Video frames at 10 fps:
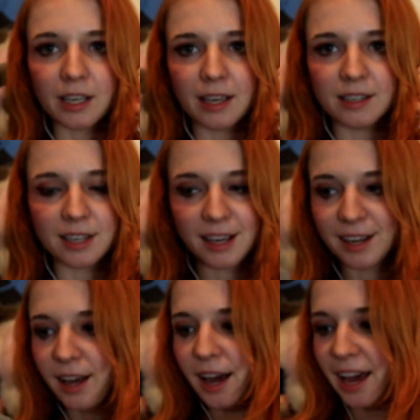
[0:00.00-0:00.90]
and I
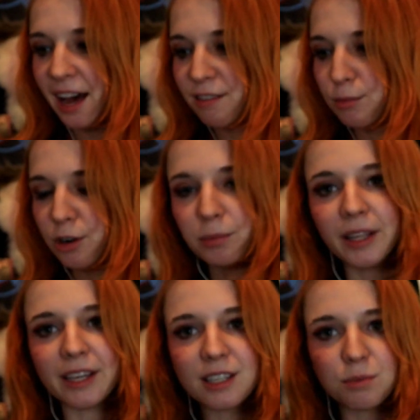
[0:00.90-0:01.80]
have more
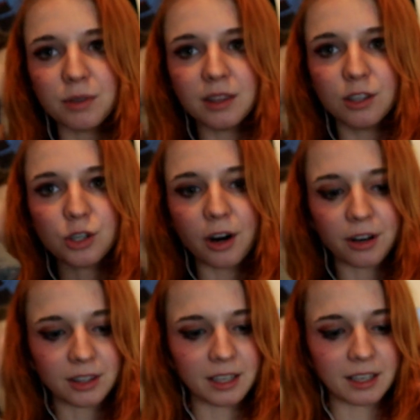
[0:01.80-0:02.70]
plans with the
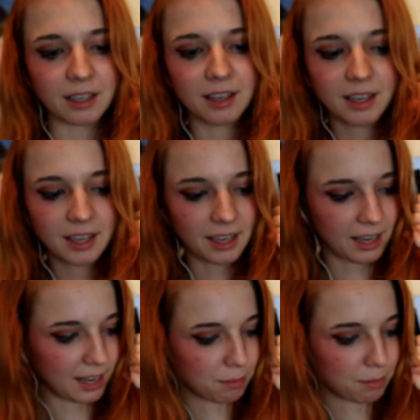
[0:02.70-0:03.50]
shark thing. And I